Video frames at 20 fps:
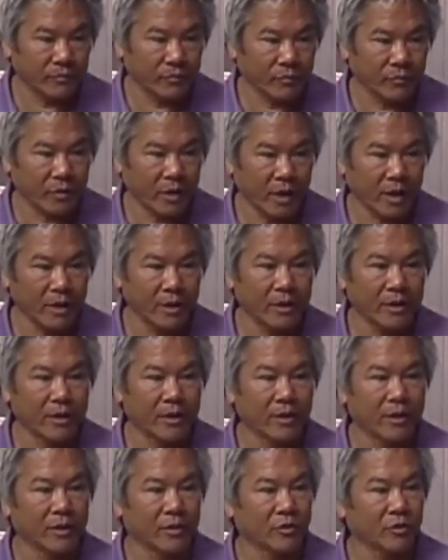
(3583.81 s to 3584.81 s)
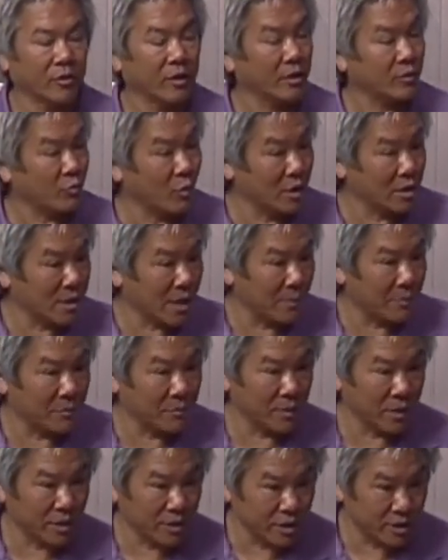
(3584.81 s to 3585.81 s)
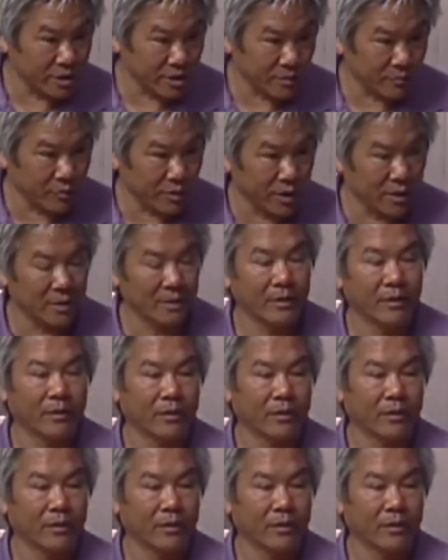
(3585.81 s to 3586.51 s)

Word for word: Okay? So that's one type of relationship, right?